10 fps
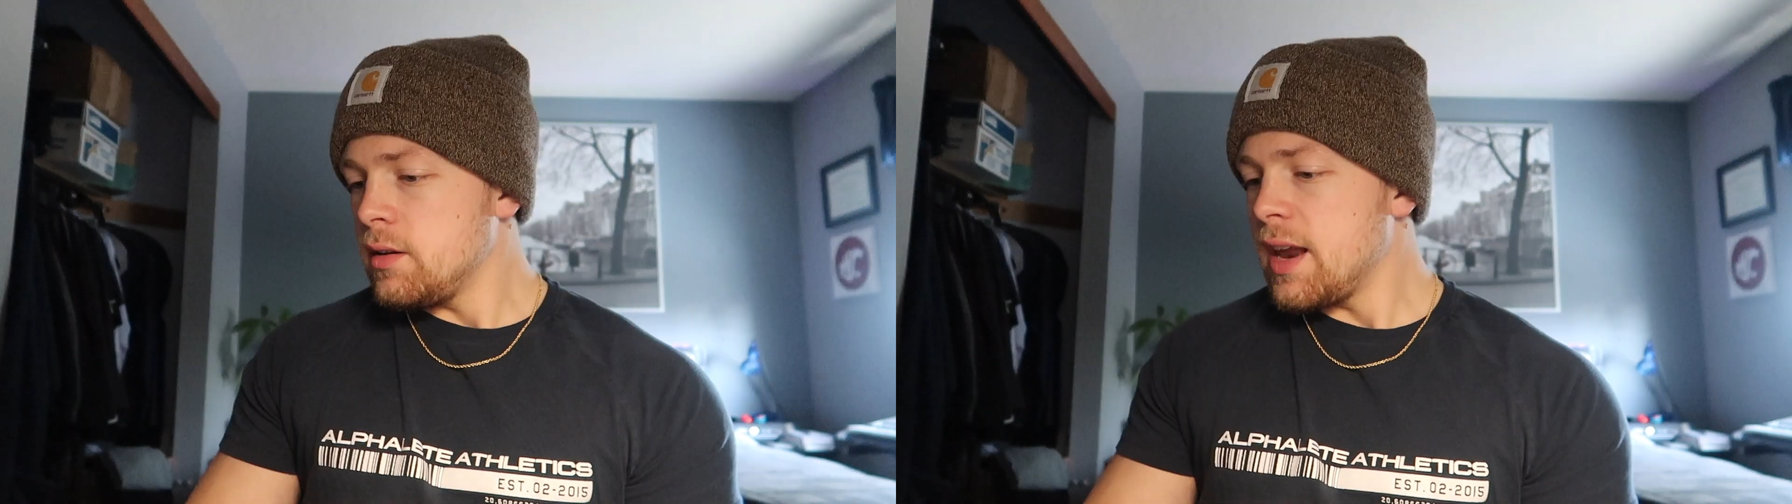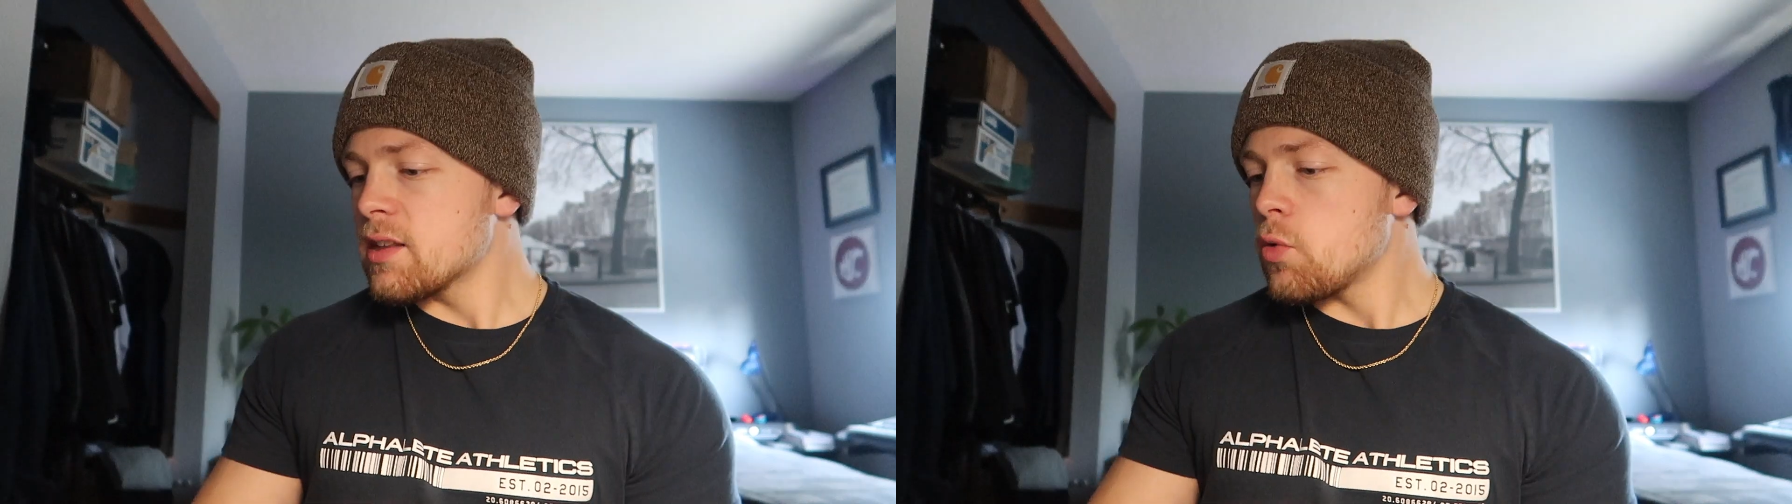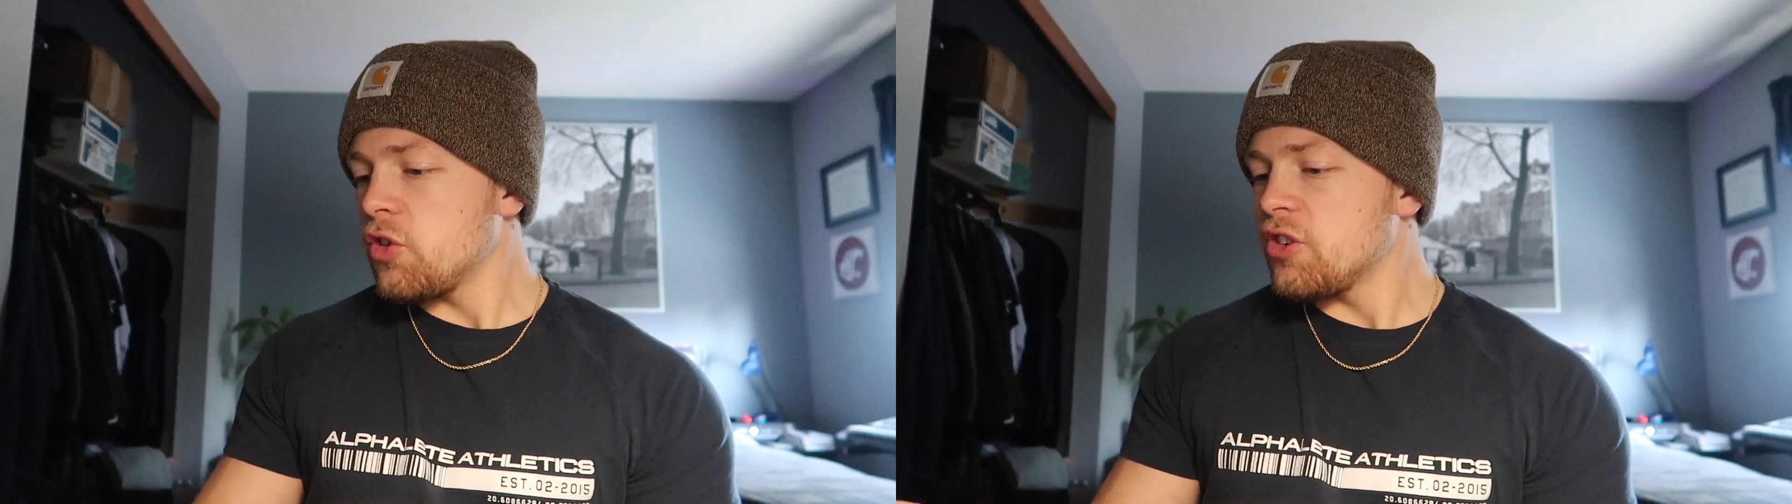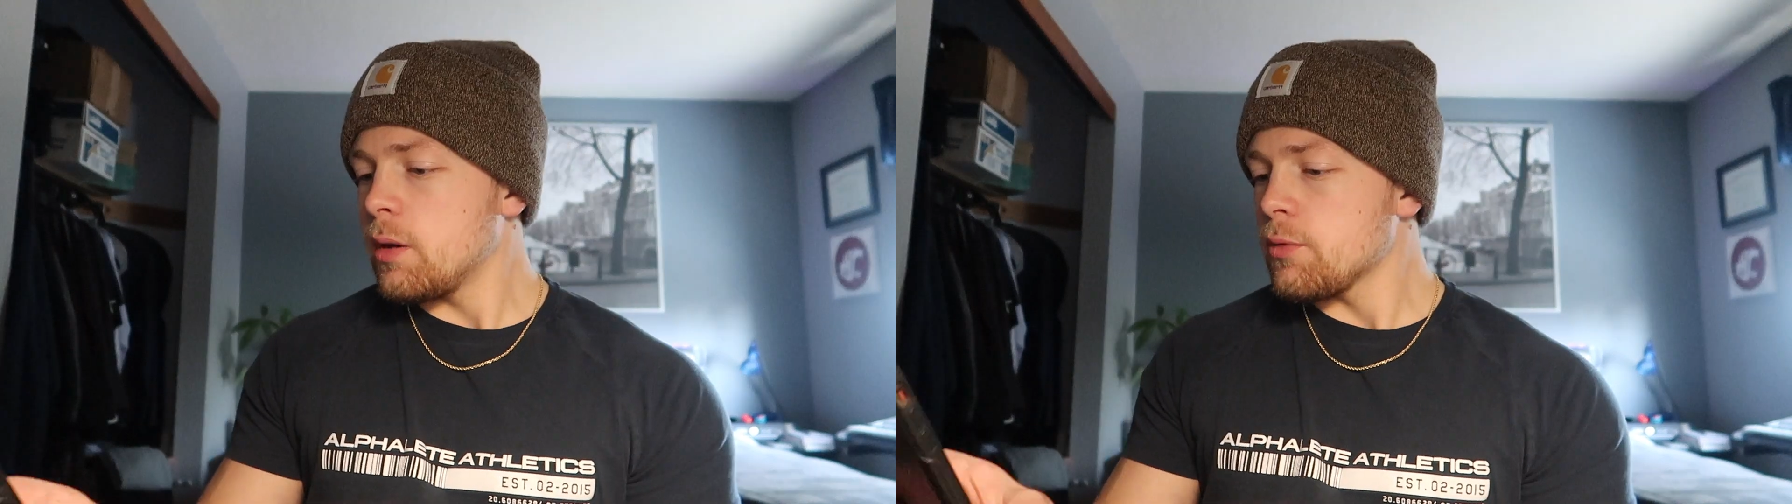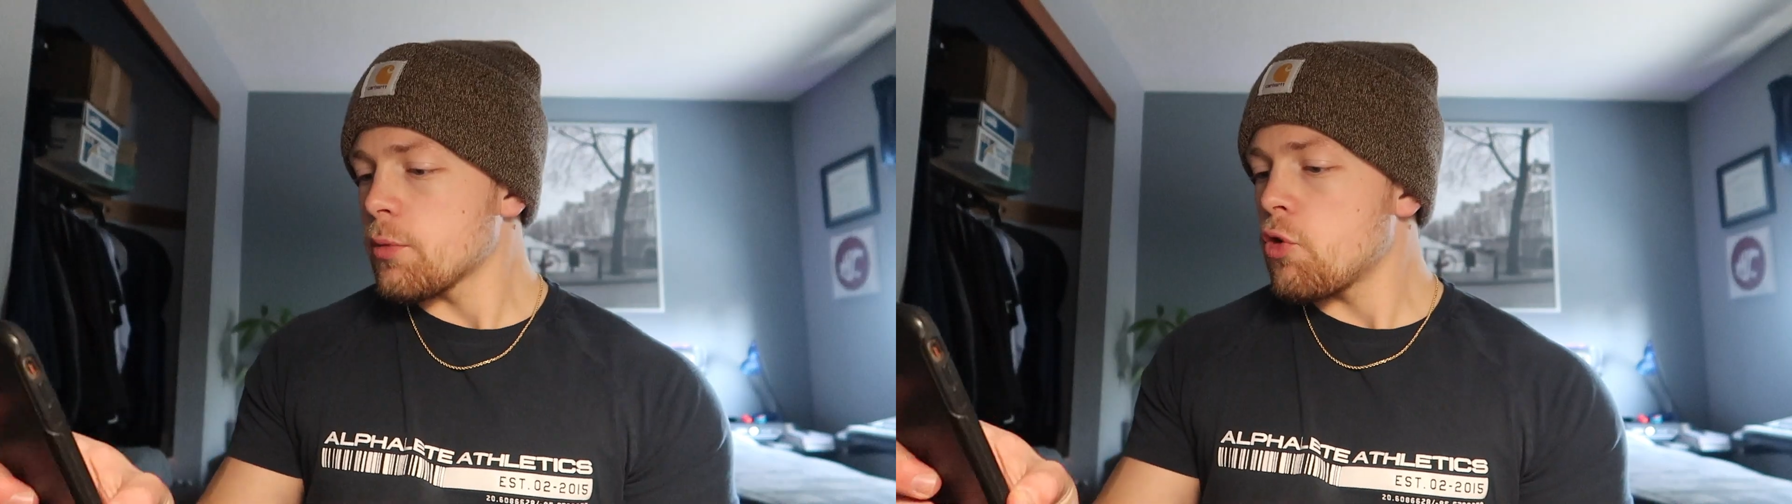Next question
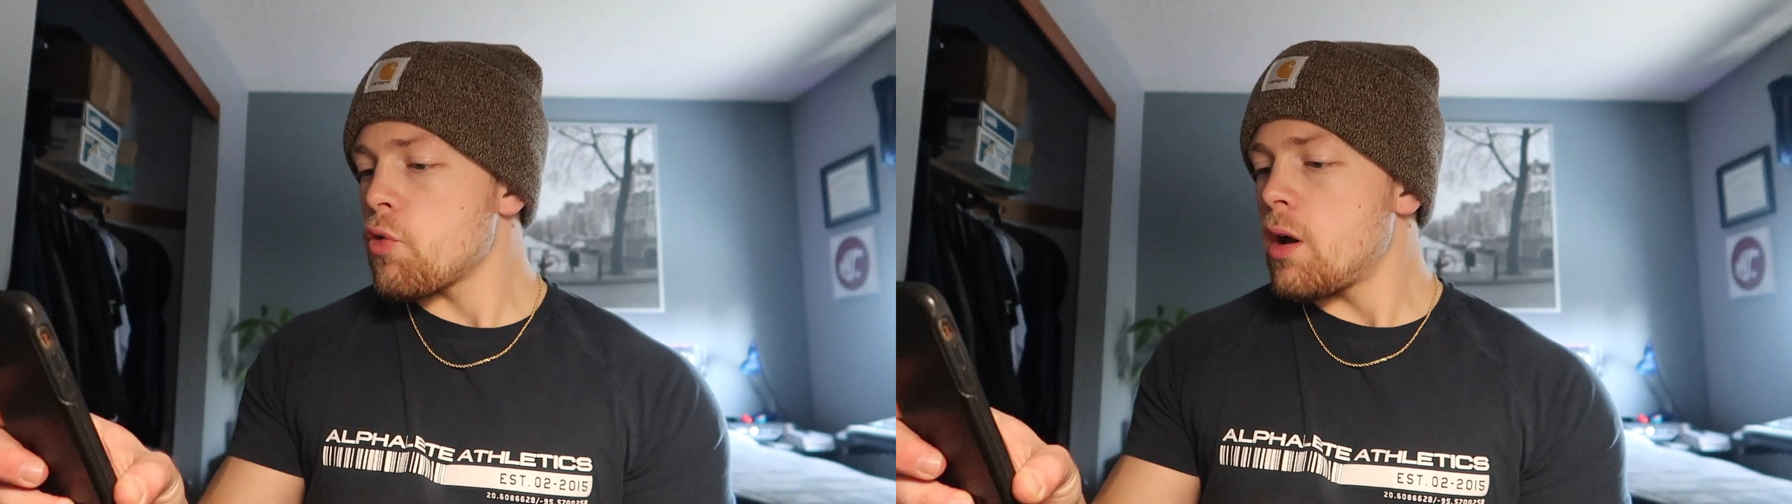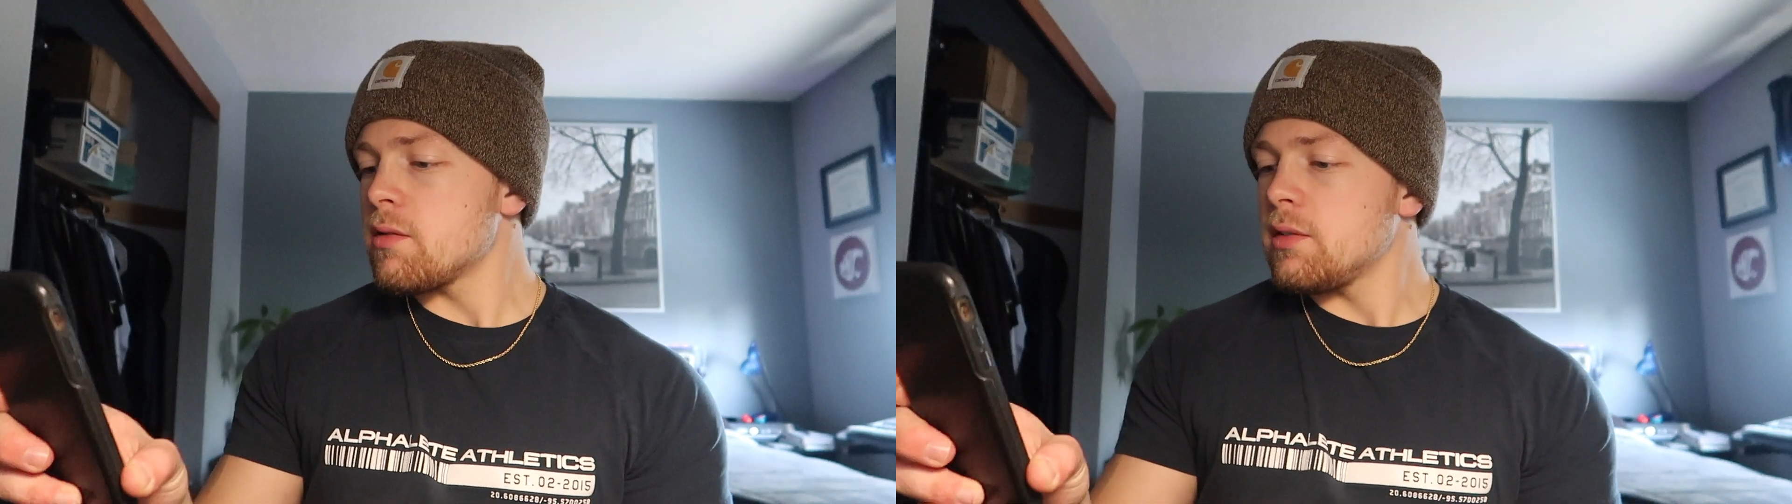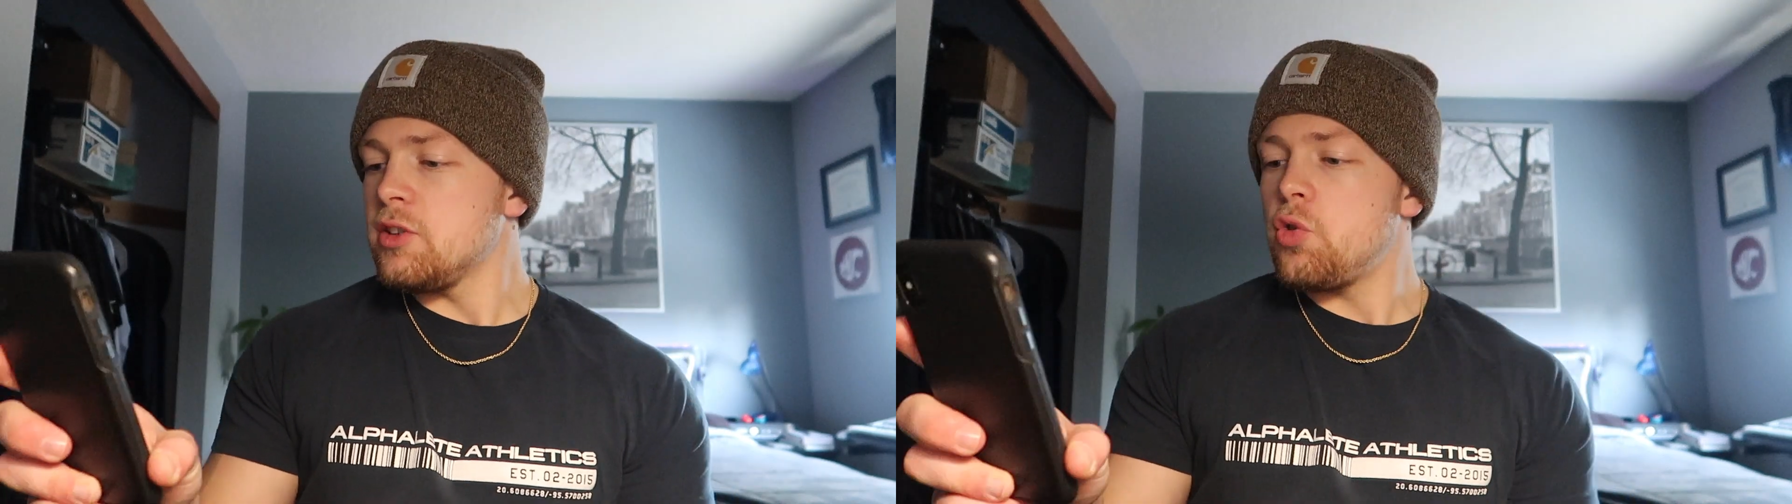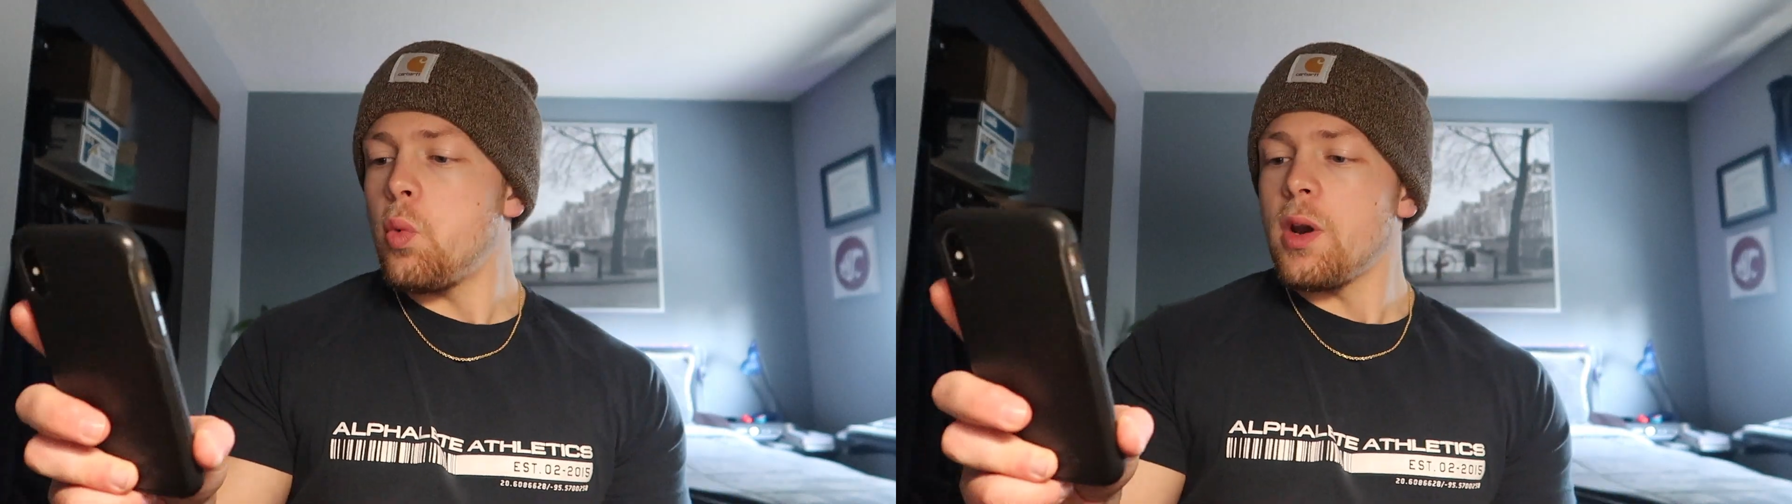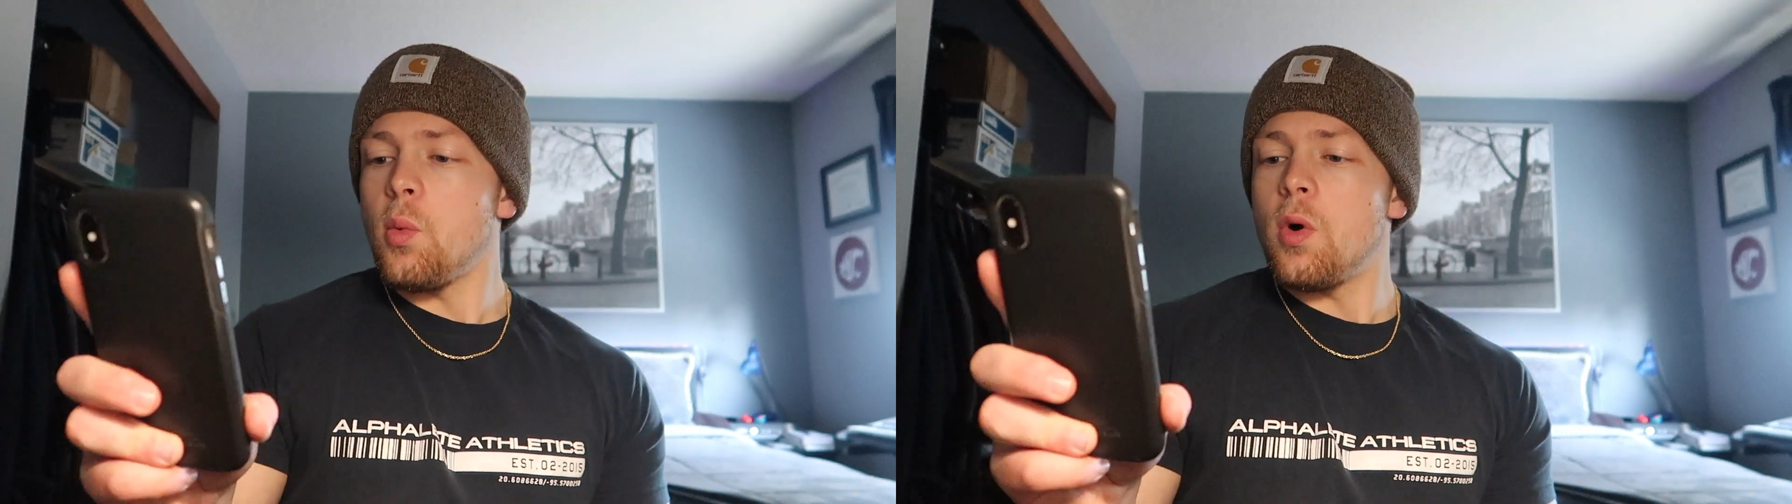comes from
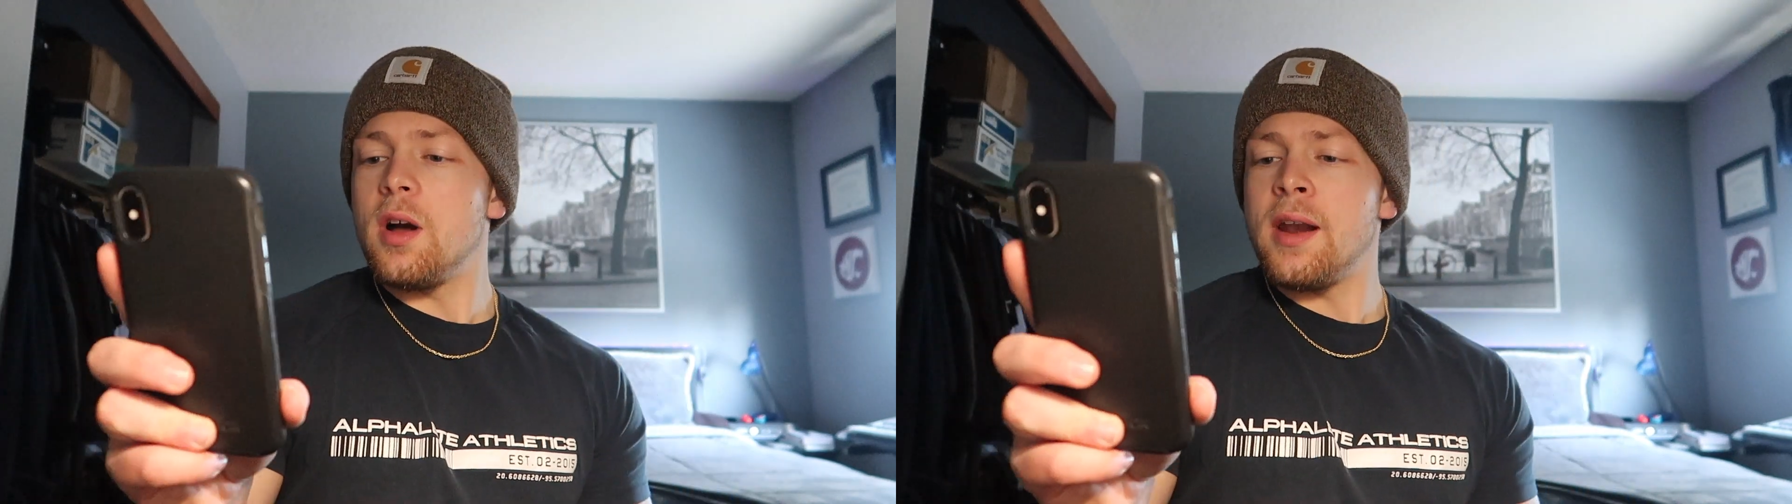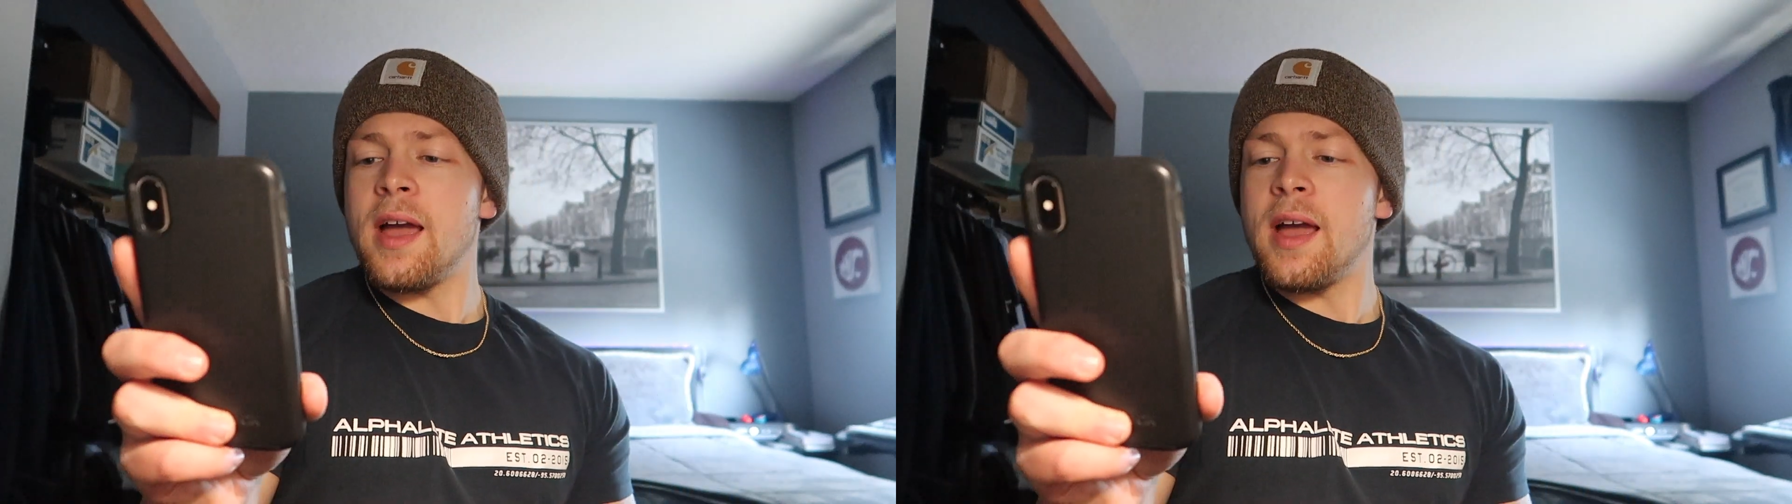Cronsley21,